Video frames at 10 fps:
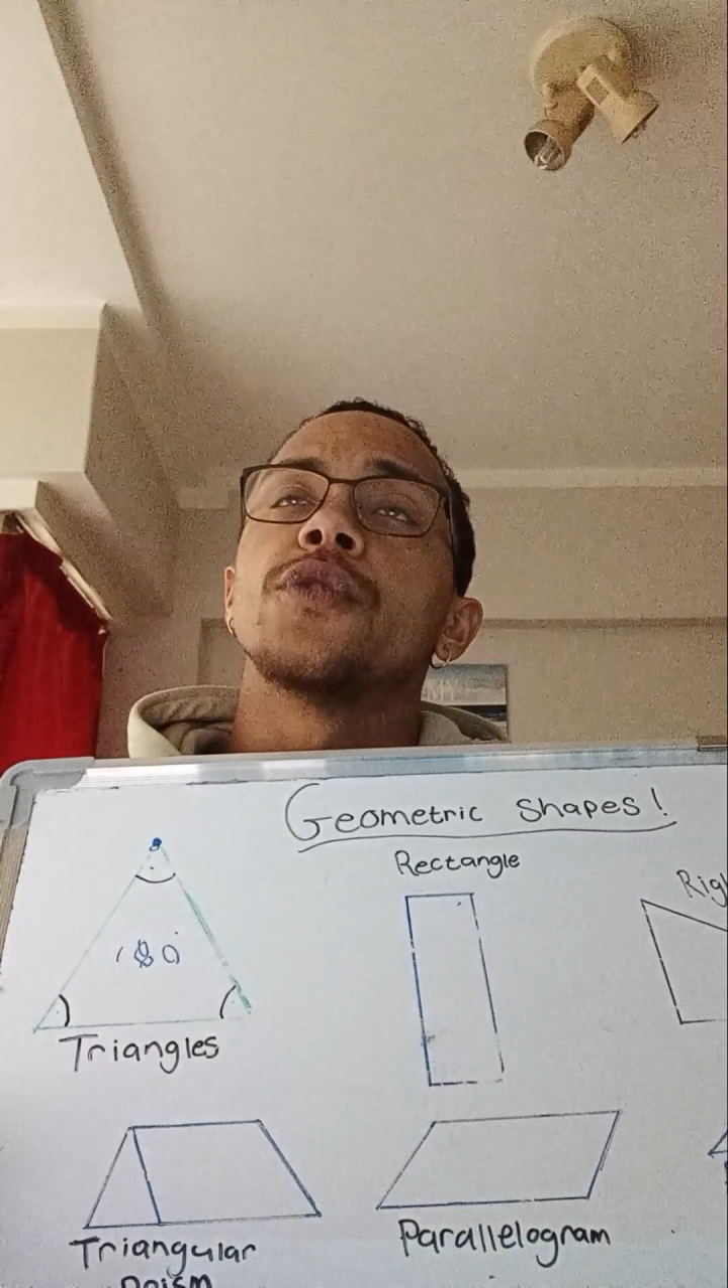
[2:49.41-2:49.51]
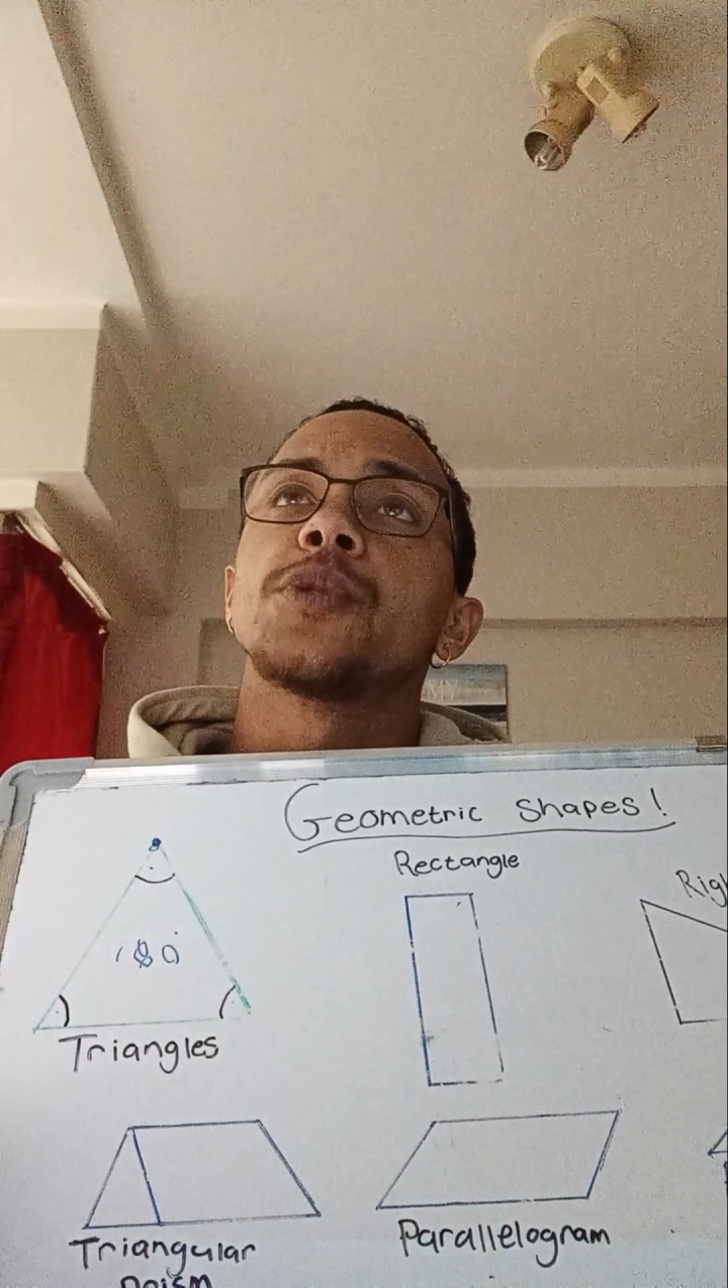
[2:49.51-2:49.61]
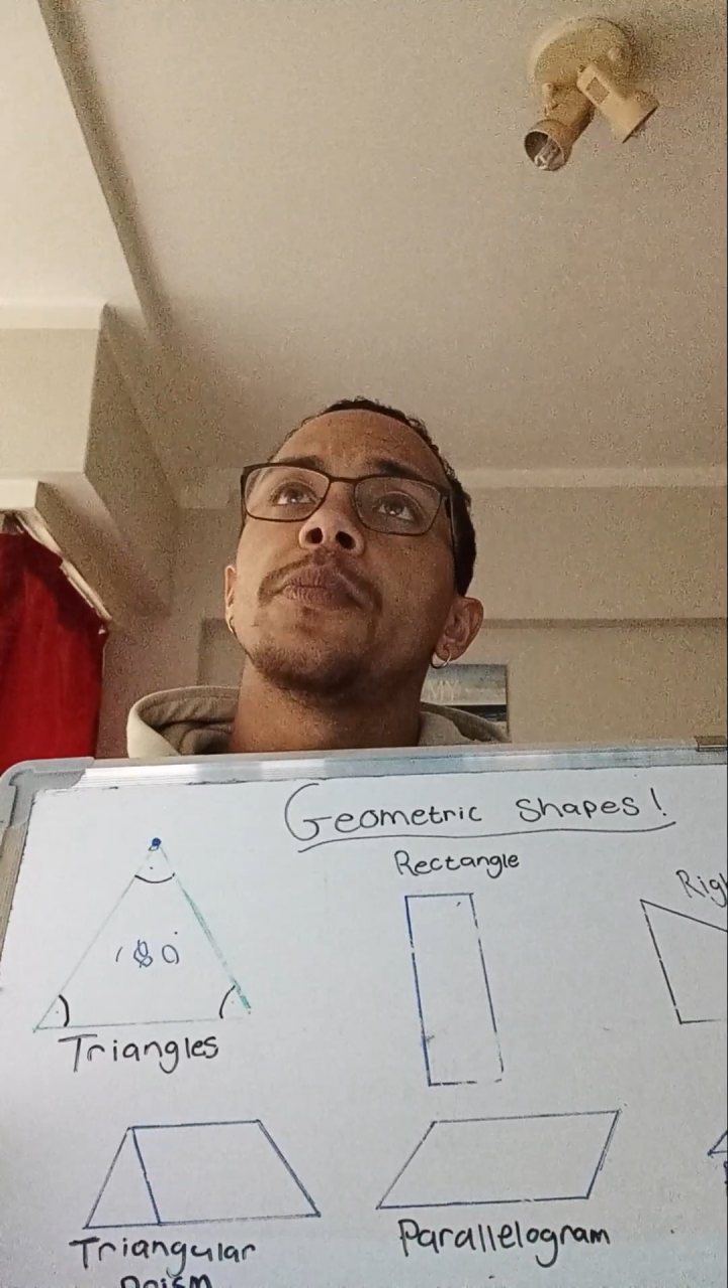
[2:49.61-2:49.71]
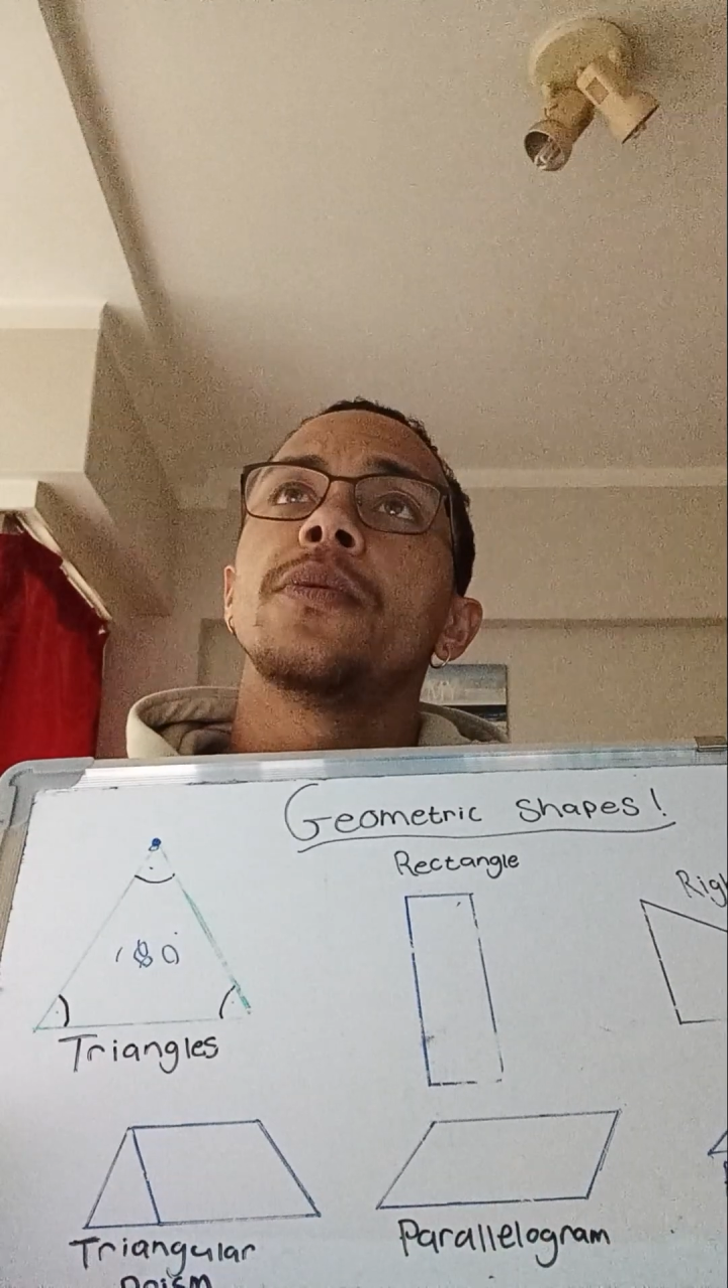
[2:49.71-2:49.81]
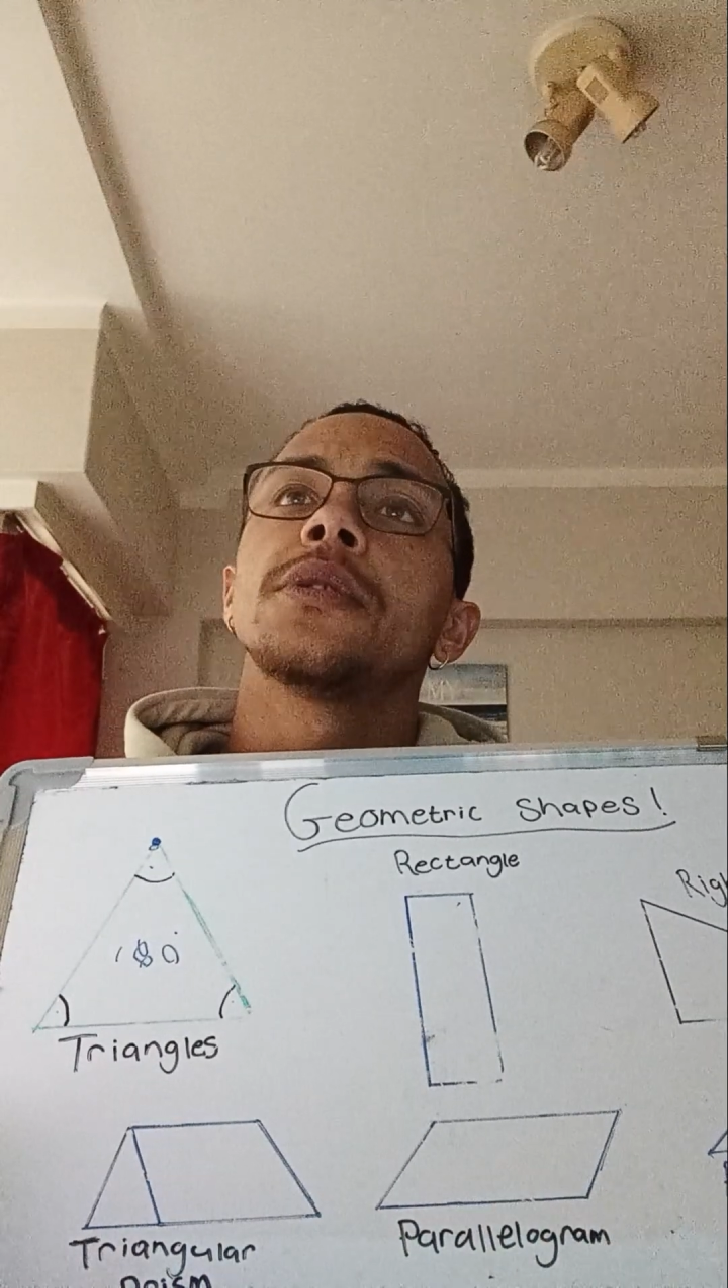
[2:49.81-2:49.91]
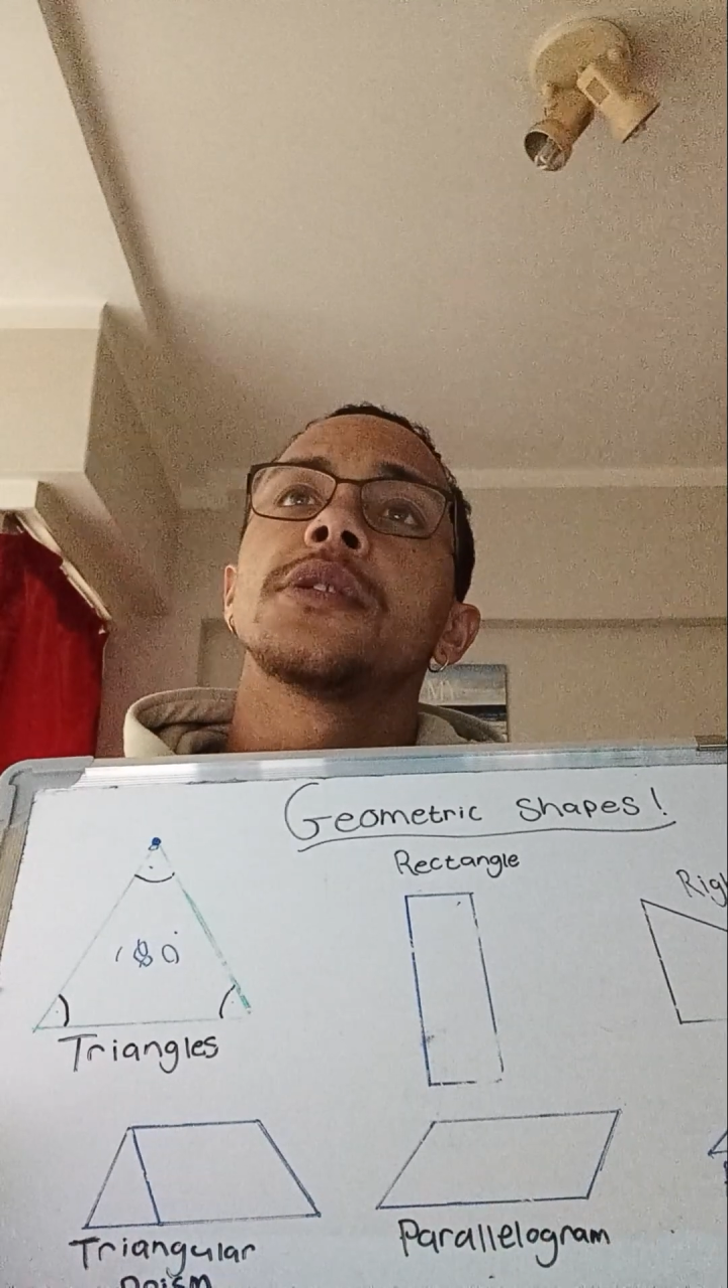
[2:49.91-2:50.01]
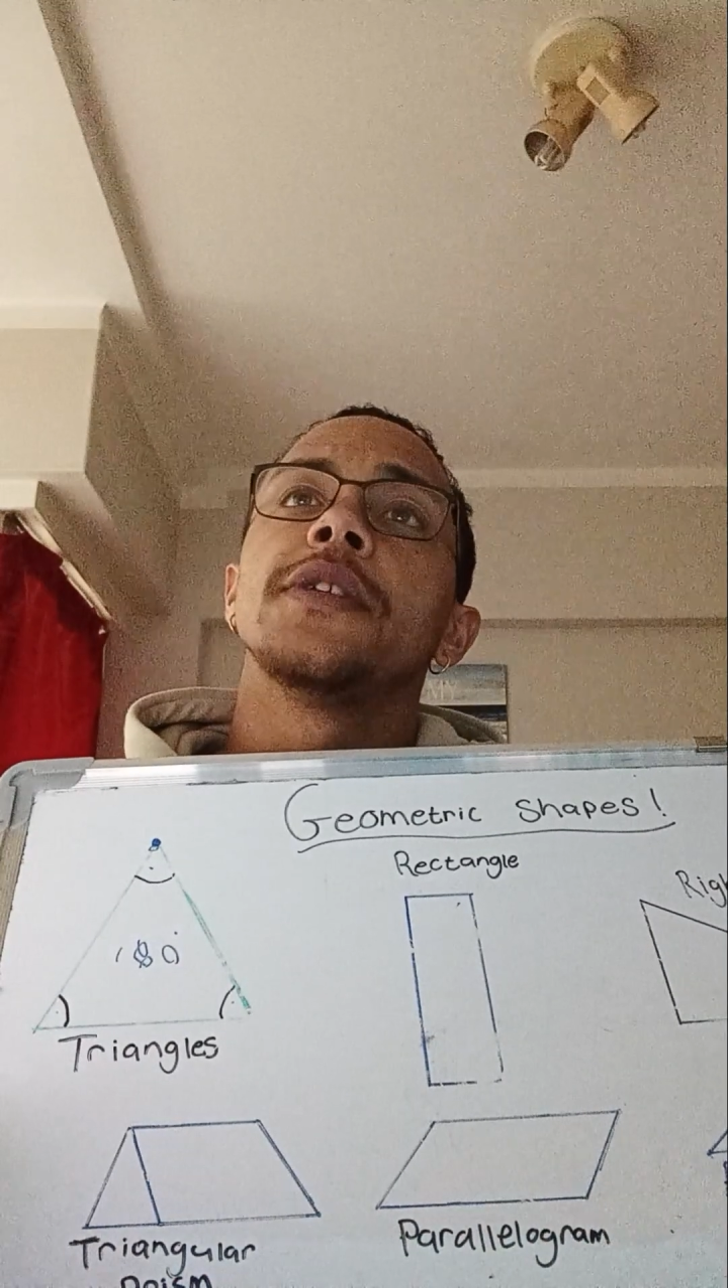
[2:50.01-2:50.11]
sports,